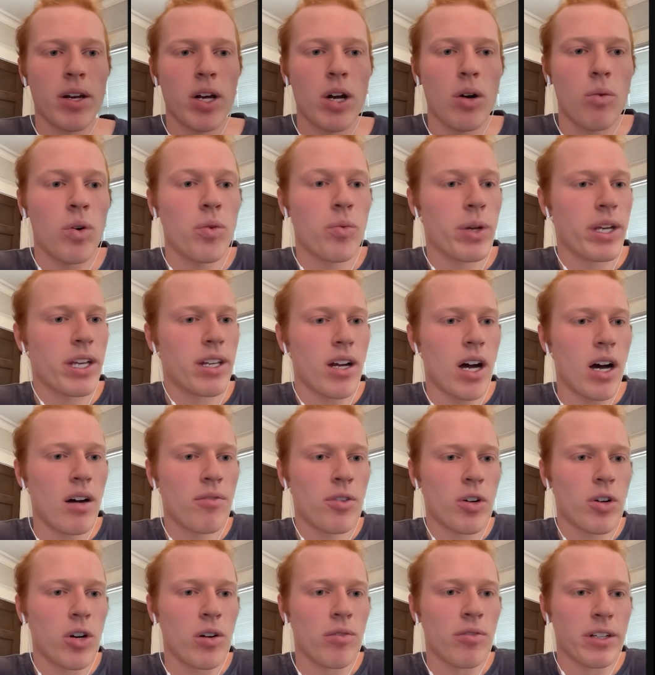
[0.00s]
Well, we can hover
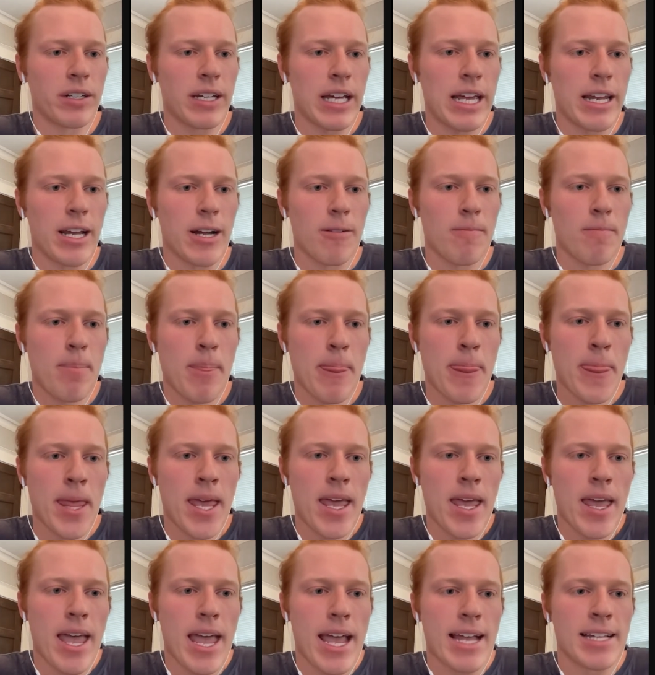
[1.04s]
over data
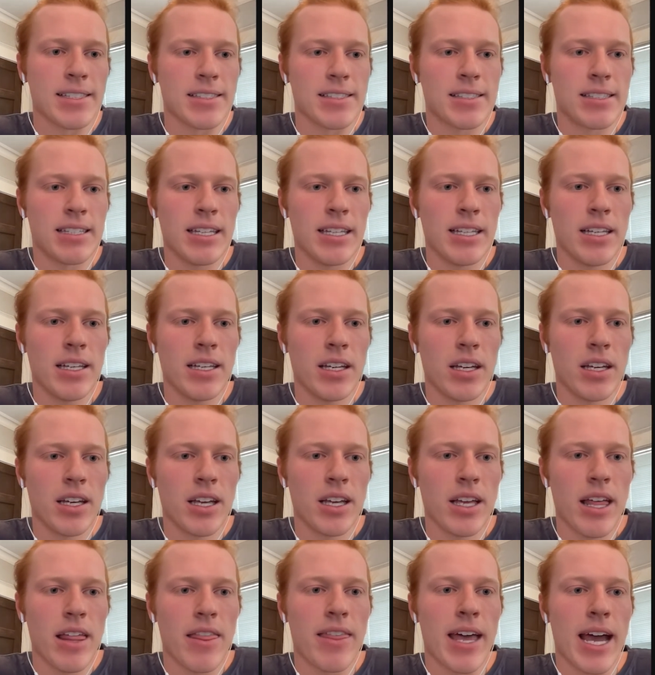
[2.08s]
and see
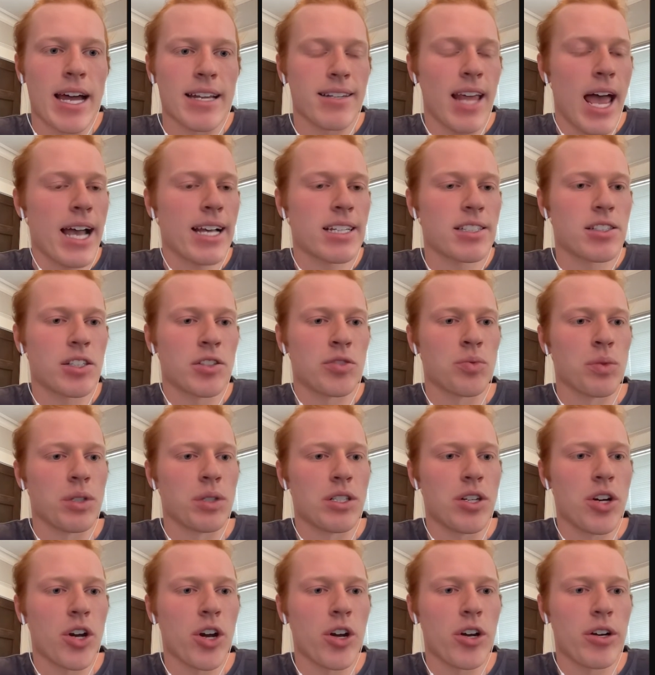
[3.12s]
that text is
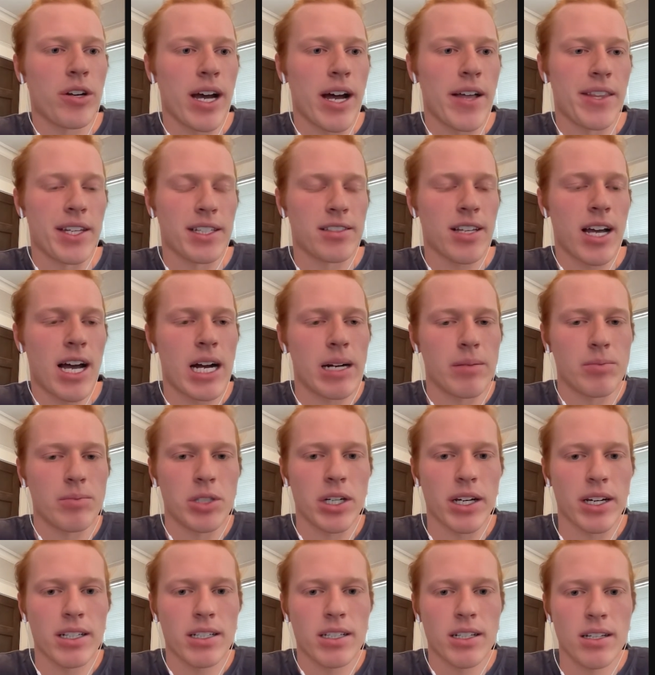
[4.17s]
returned on this
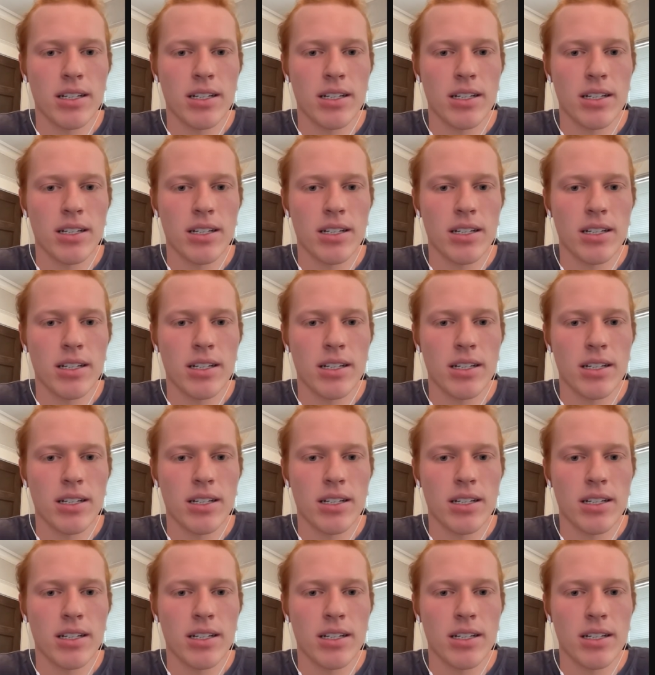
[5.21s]
object.